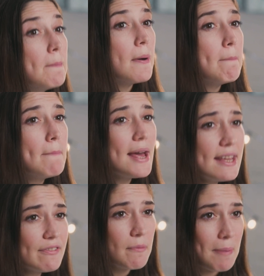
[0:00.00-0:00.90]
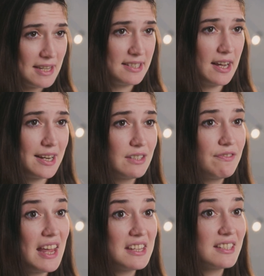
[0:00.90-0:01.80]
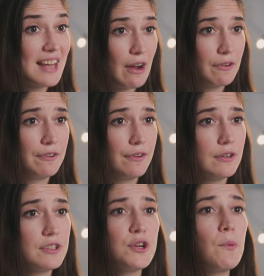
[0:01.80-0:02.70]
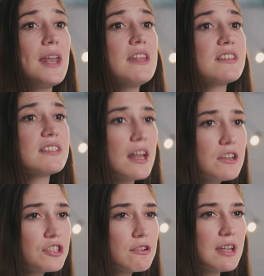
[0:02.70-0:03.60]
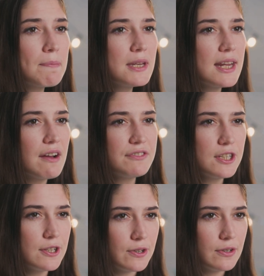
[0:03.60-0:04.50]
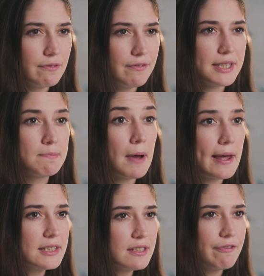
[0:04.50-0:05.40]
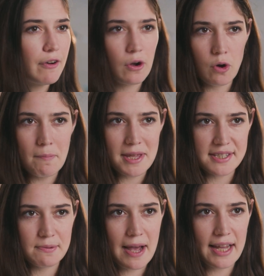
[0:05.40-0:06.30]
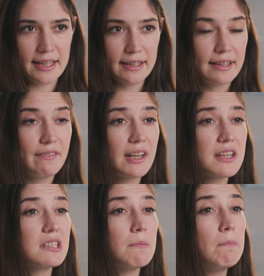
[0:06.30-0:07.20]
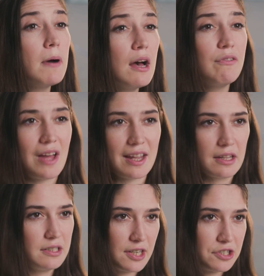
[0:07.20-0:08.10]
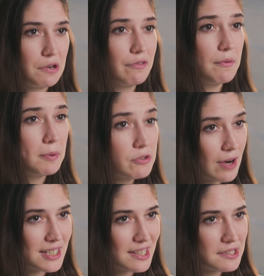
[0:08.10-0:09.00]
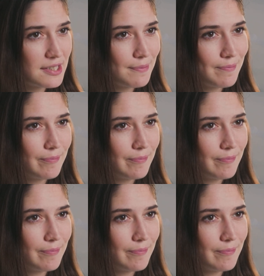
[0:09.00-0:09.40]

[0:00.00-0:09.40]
But many of the best sites face south, so when the sun shows up in the afternoon, this burns the fog or mist away, giving us the perfect condition for botrytis.